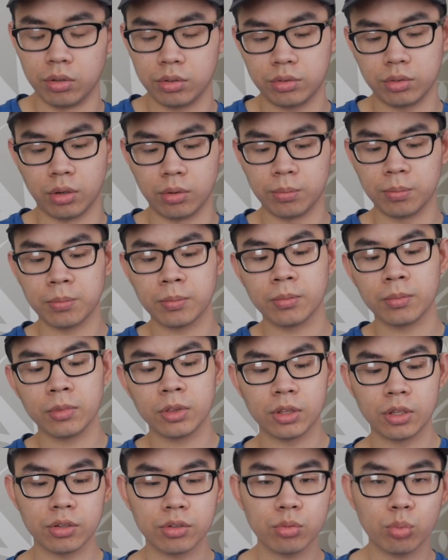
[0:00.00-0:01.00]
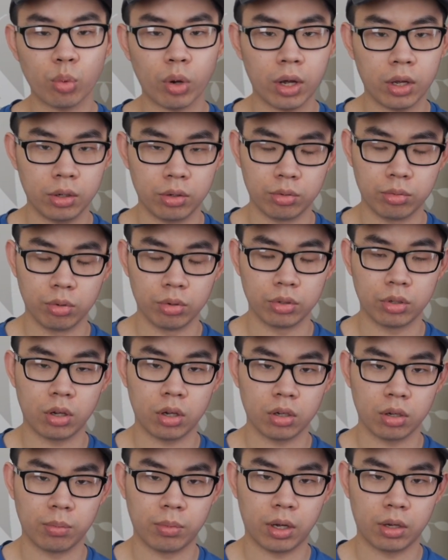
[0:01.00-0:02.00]
So this is why we're
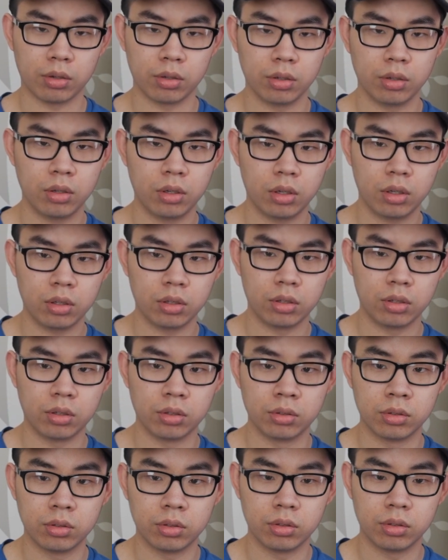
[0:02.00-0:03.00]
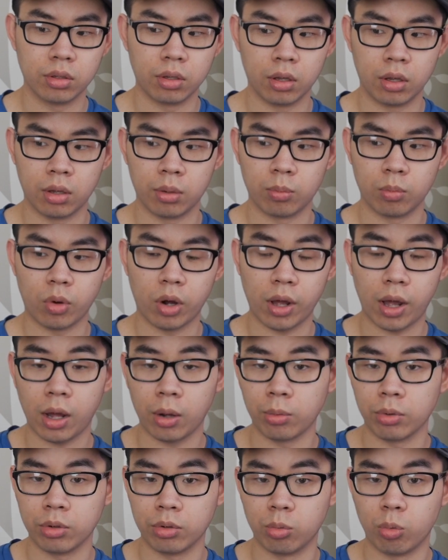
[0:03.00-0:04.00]
talking about um, why I
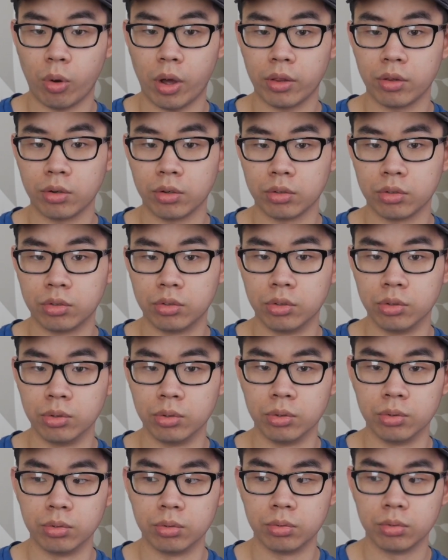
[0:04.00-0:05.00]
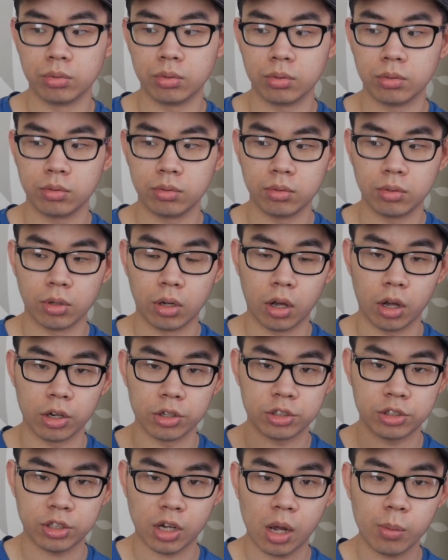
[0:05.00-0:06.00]
would rather do uh,
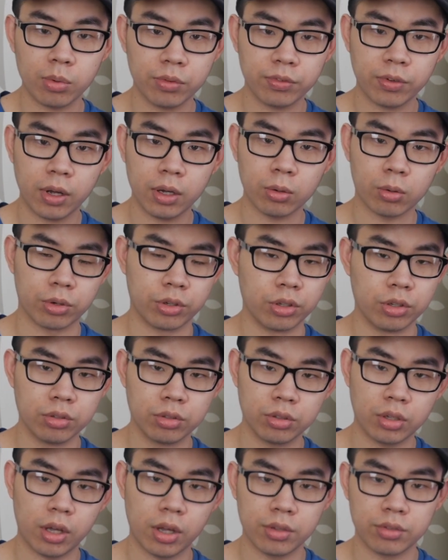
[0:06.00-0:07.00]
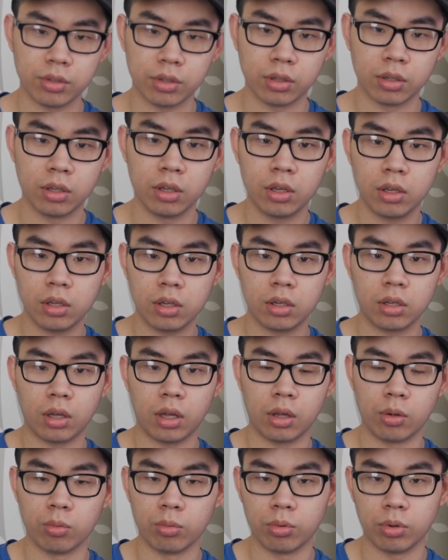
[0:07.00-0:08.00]
Shopify or utilizing
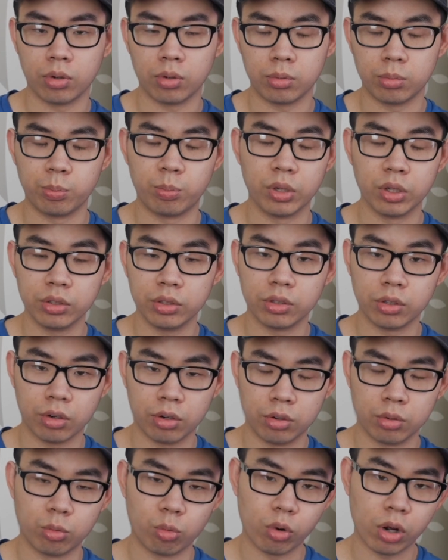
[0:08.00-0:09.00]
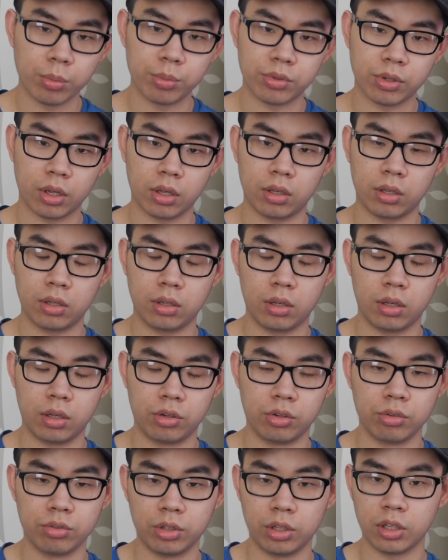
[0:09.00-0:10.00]
a building your own website and
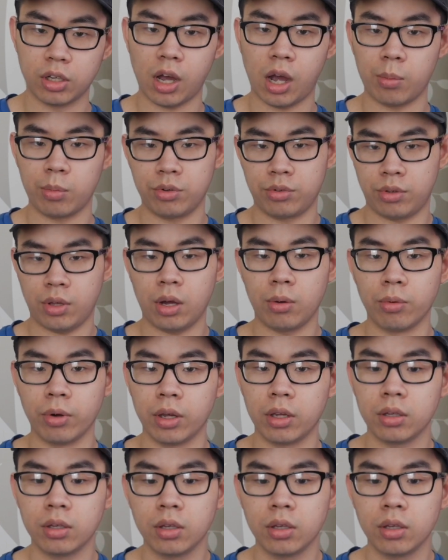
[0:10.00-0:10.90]
doing e-commerce that way.